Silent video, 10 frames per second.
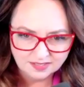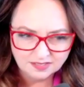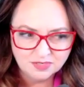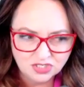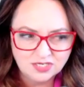the
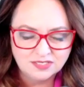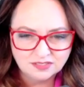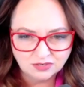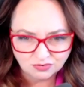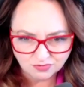machines
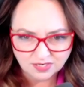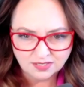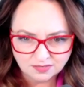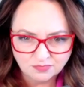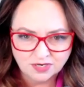that are
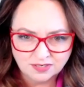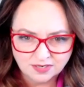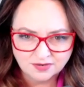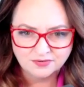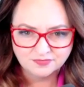running them right
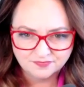now.